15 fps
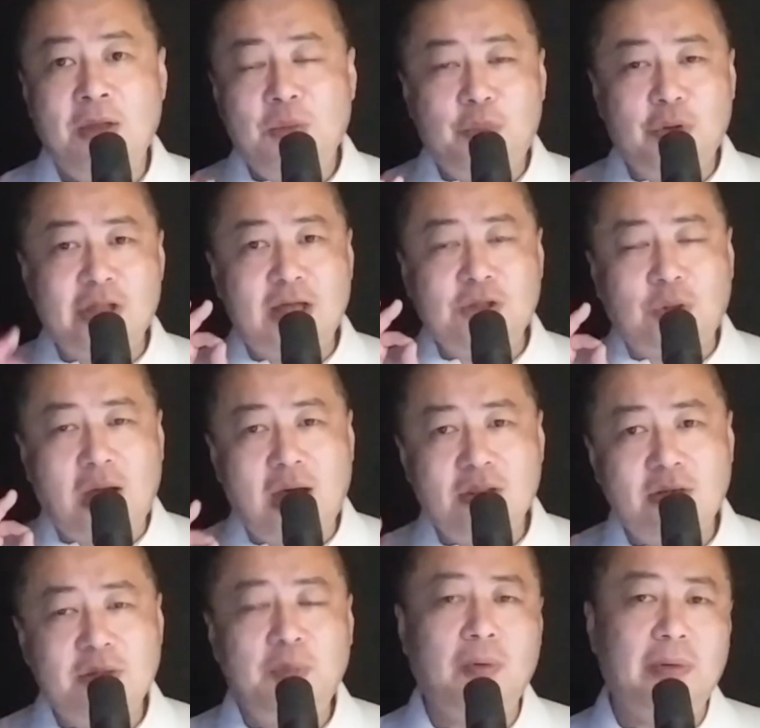But then to
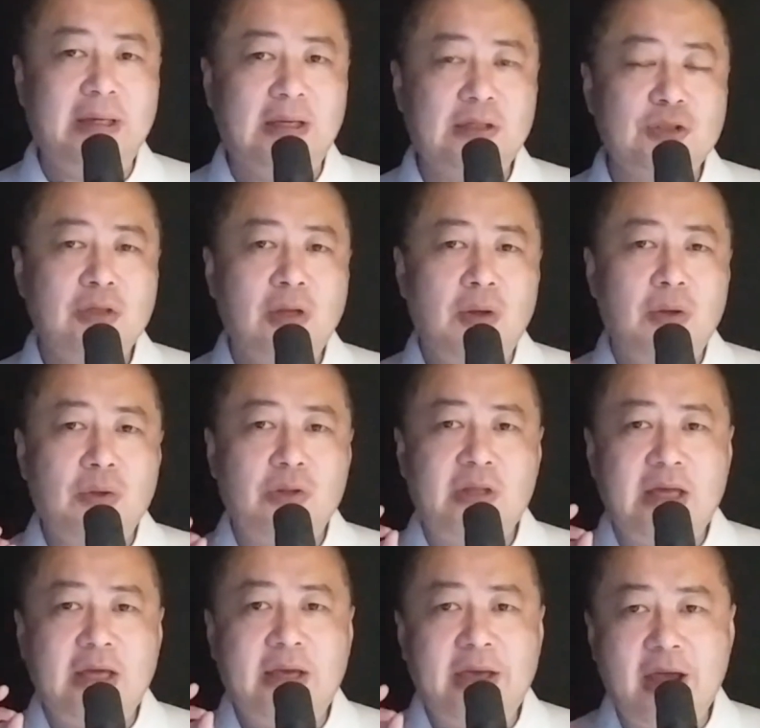other employees,
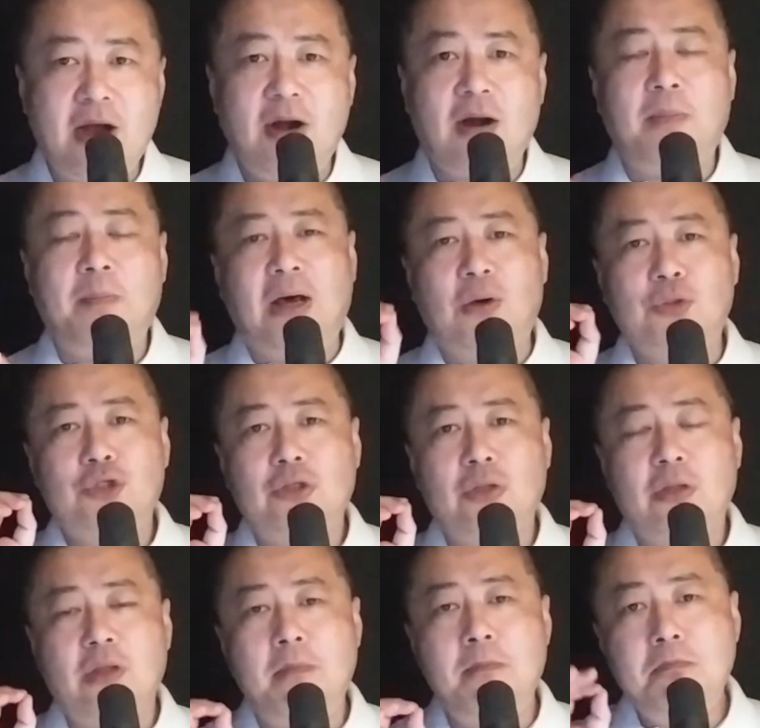they care about
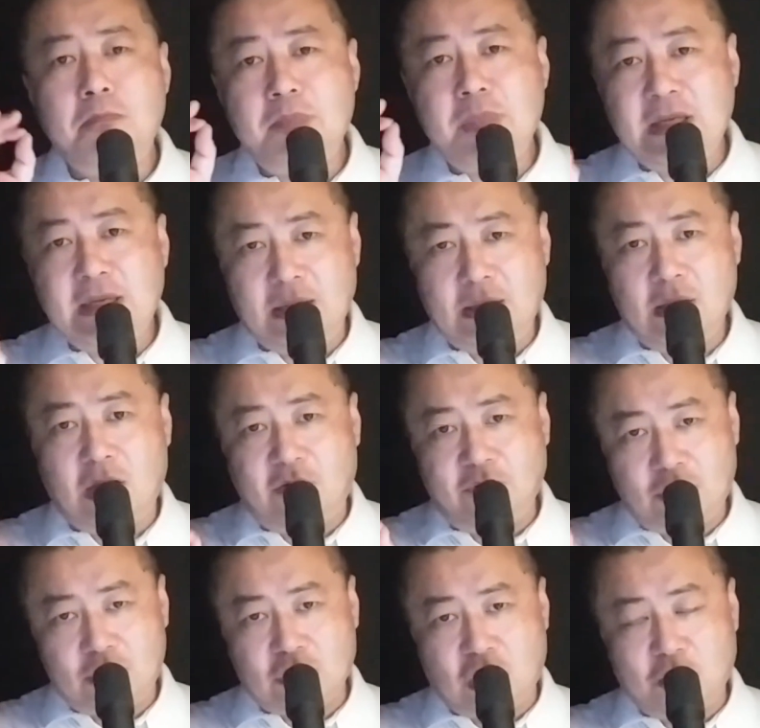the meaning of
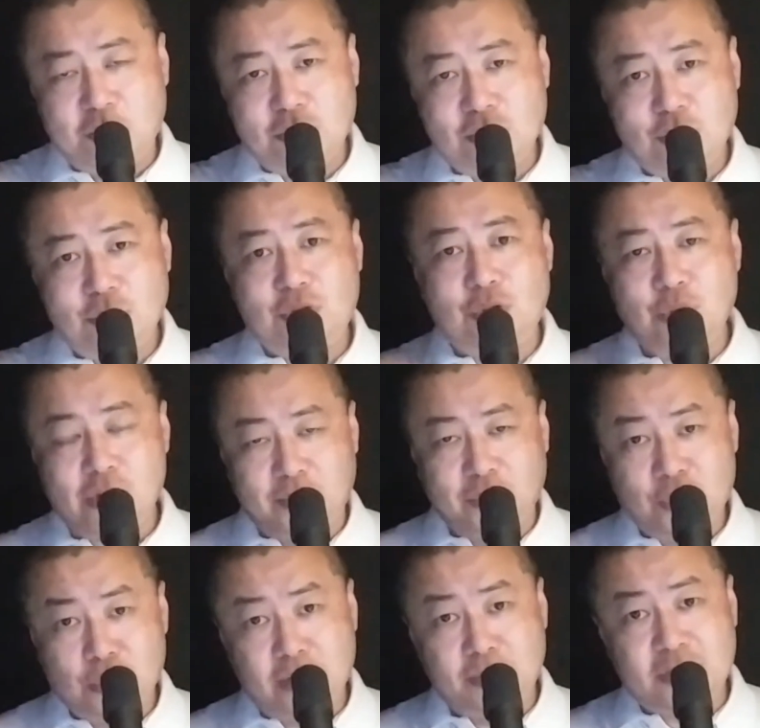their jobs to
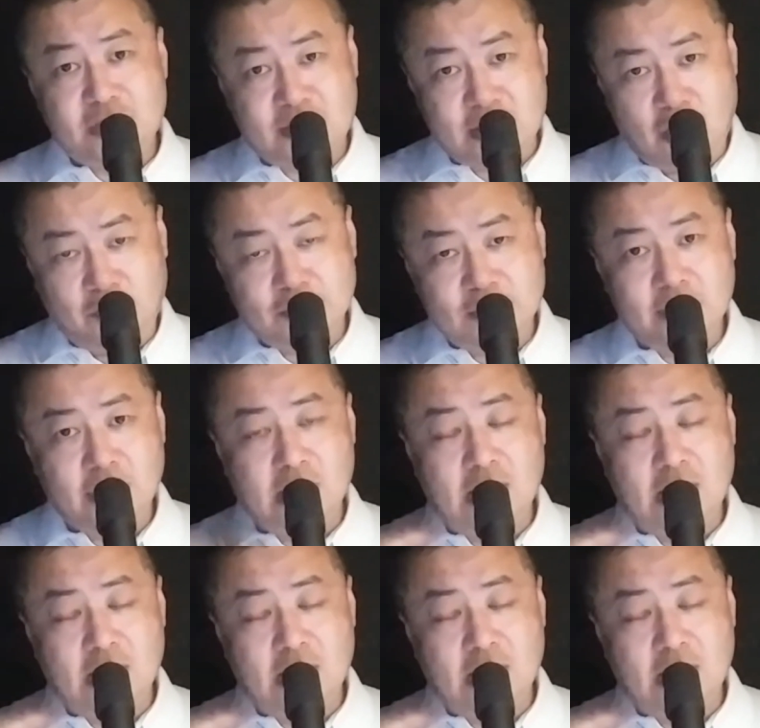themselves.